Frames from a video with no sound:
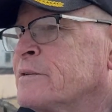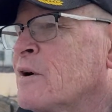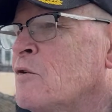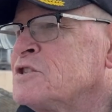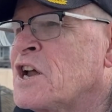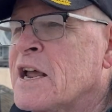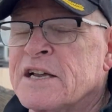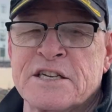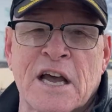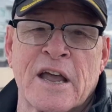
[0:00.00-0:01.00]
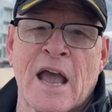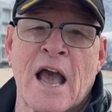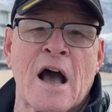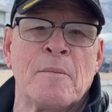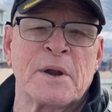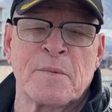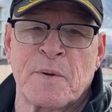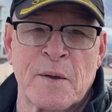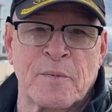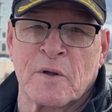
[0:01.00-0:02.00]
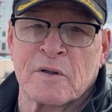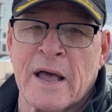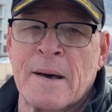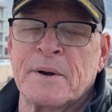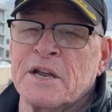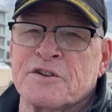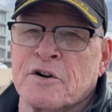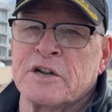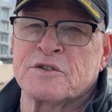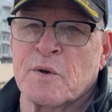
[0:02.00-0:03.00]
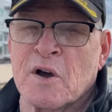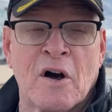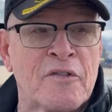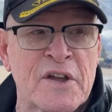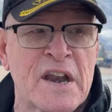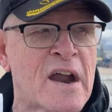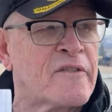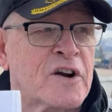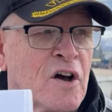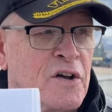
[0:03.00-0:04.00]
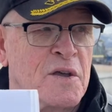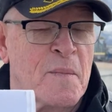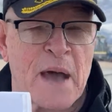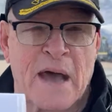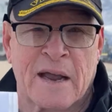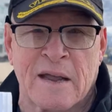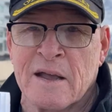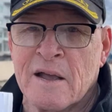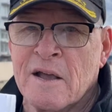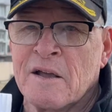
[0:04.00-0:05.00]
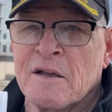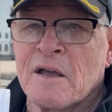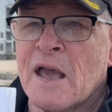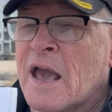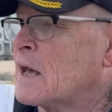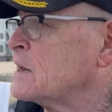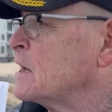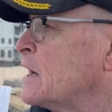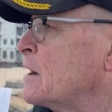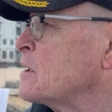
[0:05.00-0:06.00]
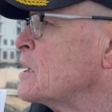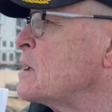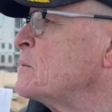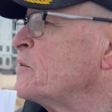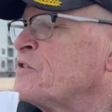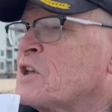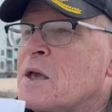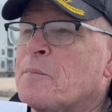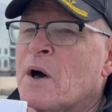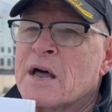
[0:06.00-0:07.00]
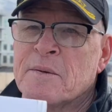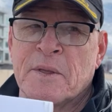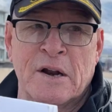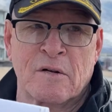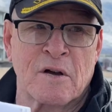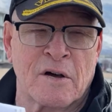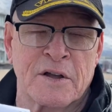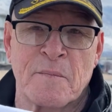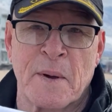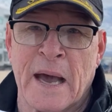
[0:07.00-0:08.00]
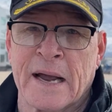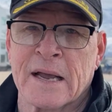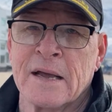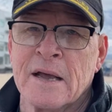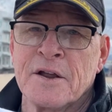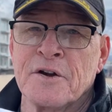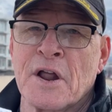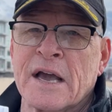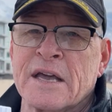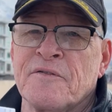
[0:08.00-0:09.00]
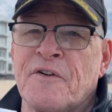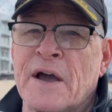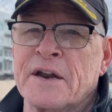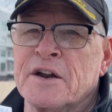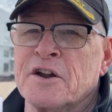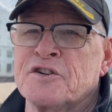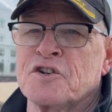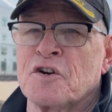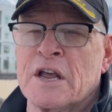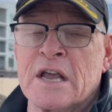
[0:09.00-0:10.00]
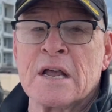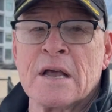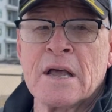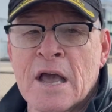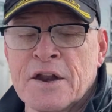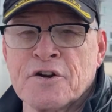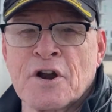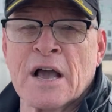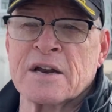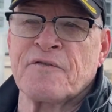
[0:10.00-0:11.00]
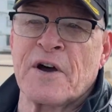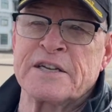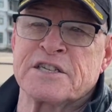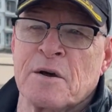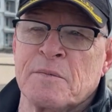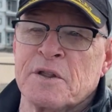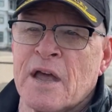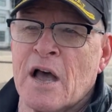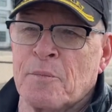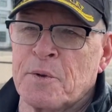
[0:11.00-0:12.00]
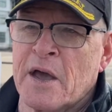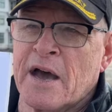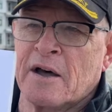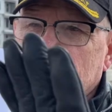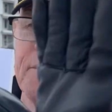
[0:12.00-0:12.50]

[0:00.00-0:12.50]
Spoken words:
Jose can tell you how many attorneys we call. They never call you back. And even if you keep on them, they don't call you back. You're not going to find an attorney, and you're not going to find someone to help you out.